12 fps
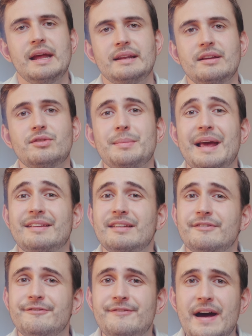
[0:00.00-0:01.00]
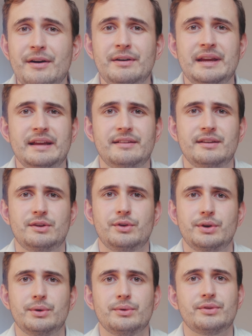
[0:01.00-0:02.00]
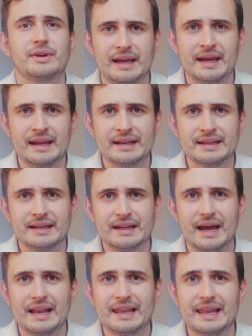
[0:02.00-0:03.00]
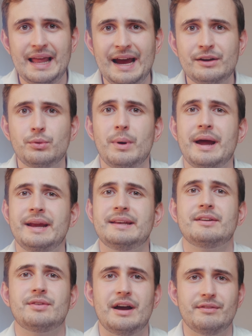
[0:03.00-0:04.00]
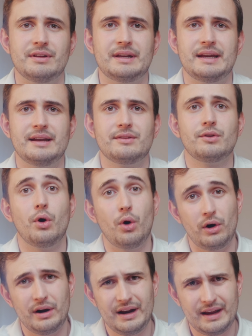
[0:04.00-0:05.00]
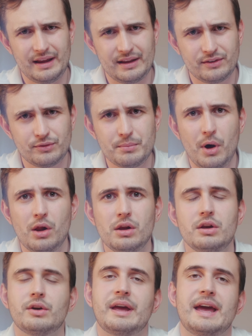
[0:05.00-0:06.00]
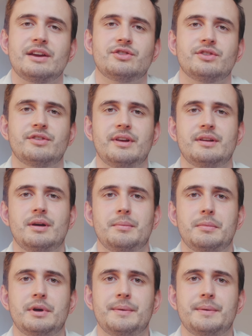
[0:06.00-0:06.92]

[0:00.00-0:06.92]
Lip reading: This makes it very easy to use in a lightweight travel kit or a small location setup.